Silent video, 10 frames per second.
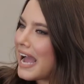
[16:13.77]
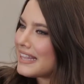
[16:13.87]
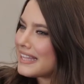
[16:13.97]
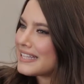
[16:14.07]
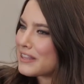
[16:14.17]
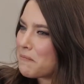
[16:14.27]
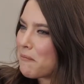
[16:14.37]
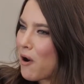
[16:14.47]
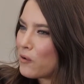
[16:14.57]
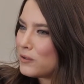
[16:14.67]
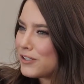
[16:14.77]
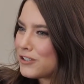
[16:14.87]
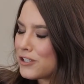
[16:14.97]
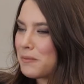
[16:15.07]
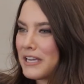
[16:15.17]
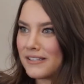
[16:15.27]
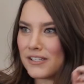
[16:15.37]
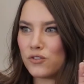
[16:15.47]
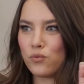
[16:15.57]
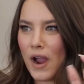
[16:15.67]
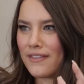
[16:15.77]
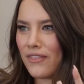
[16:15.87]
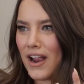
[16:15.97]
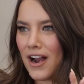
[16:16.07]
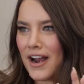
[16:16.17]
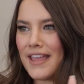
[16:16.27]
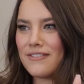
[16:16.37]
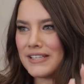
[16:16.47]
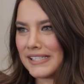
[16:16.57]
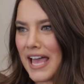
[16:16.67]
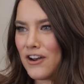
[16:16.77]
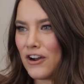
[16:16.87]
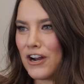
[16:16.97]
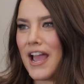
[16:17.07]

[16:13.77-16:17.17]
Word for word: I think, the most, yeah, just because it's right there in the center,